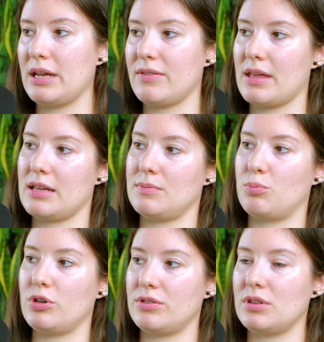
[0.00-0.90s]
and then
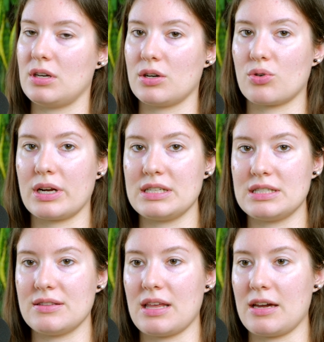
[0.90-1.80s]
put the
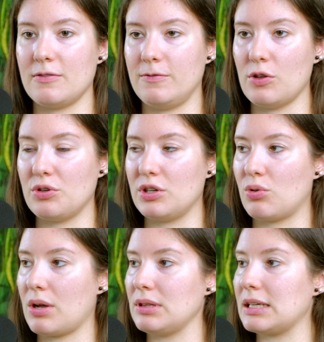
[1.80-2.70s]
crickets in that and float it
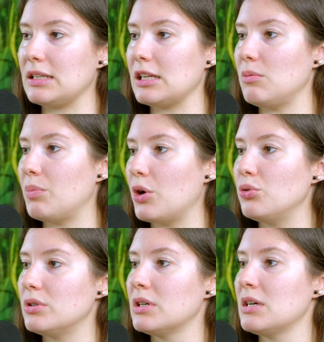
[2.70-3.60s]
around like a little boat.